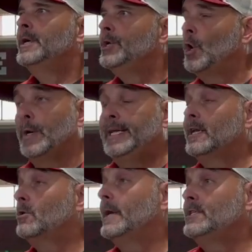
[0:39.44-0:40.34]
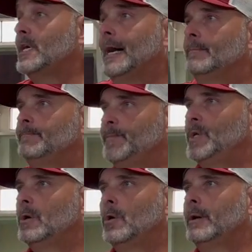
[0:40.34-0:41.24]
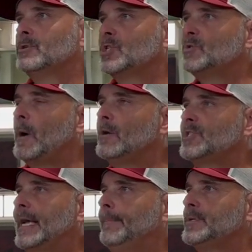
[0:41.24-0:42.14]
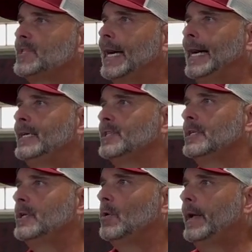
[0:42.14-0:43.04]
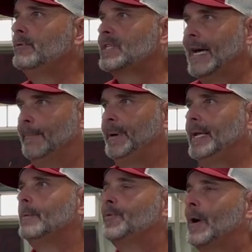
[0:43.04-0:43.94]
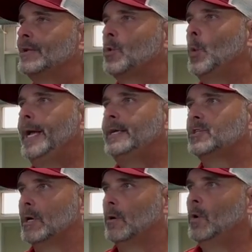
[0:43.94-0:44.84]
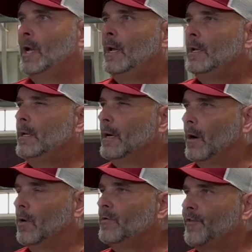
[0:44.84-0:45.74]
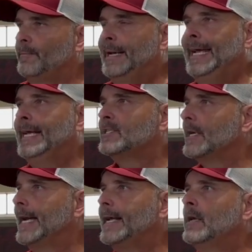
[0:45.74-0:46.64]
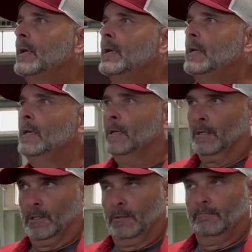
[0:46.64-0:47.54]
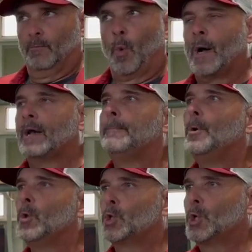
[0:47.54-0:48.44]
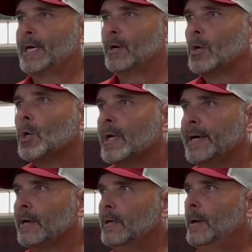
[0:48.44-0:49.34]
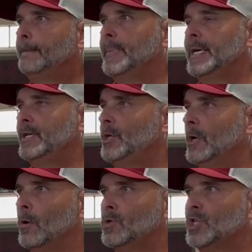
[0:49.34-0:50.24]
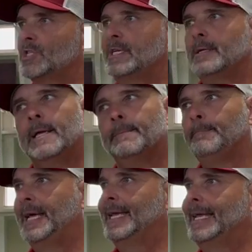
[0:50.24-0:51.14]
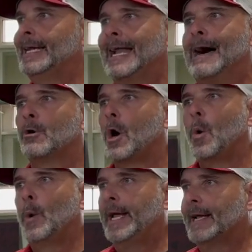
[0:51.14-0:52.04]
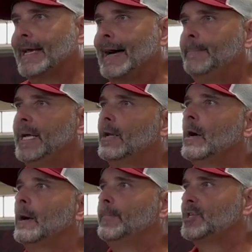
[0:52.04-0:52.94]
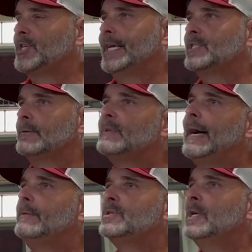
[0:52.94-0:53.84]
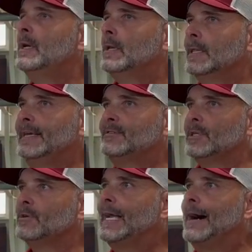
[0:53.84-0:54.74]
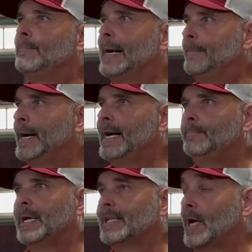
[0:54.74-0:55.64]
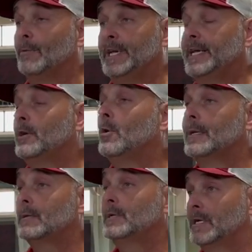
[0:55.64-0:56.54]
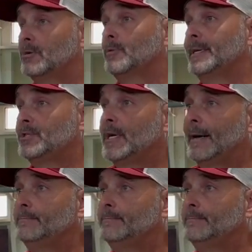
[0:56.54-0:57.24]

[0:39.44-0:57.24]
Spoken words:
You know, he did a great job, you know, and it was a small sample size, and, you know, he was kind of beat up throughout the week. So, you know, for me, it's like wanted to pull the trigger earlier, but, you know, just being in and out all week and not being 100% sometimes leaves a little doubt in my mind. But I thought when he did go out there, he did a tremendous job.